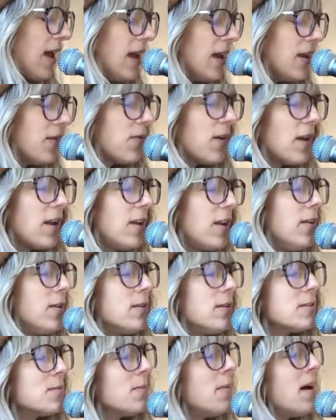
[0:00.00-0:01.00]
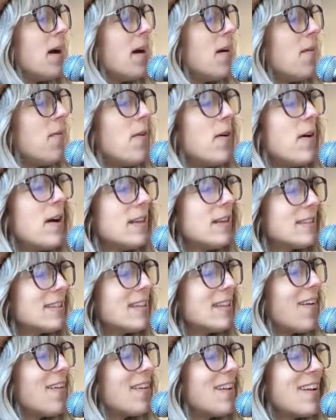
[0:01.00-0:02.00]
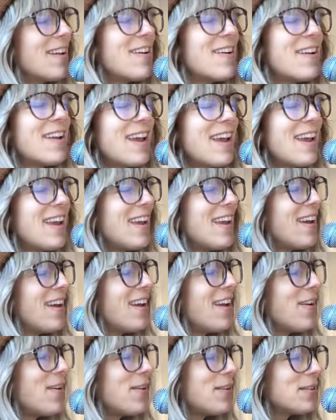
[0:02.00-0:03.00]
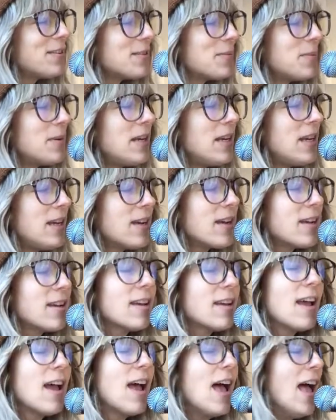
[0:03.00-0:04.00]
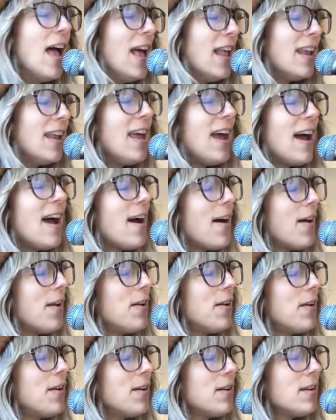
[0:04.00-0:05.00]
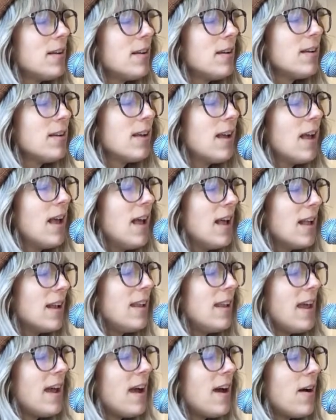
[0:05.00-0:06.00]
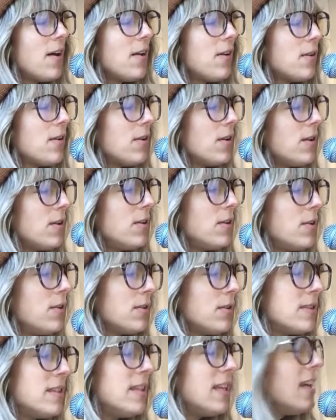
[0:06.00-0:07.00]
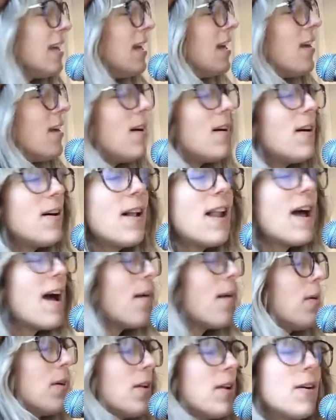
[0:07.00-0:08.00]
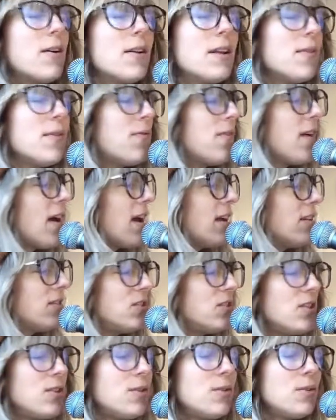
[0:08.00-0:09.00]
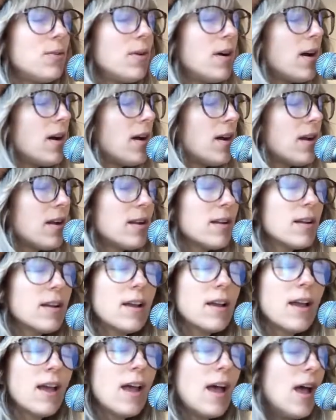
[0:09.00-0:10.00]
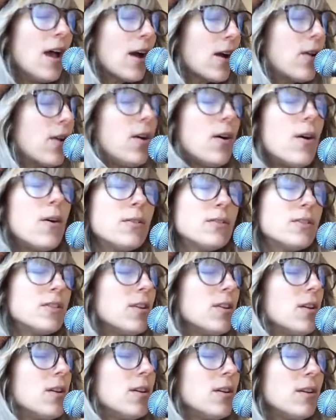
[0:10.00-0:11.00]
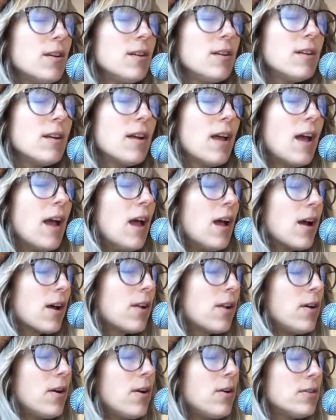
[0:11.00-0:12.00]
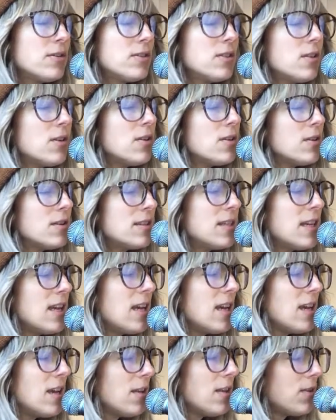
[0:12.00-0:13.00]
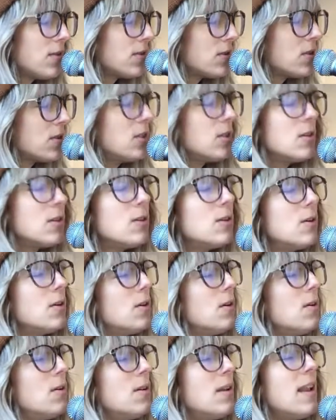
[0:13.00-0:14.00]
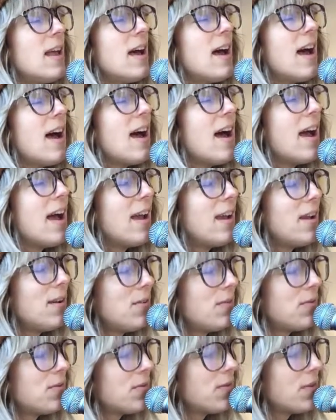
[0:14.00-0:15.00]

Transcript: If I lose my voice, I will only hear you speak. Louder, louder, lose it all, I will only find you are closer, closer, death to life,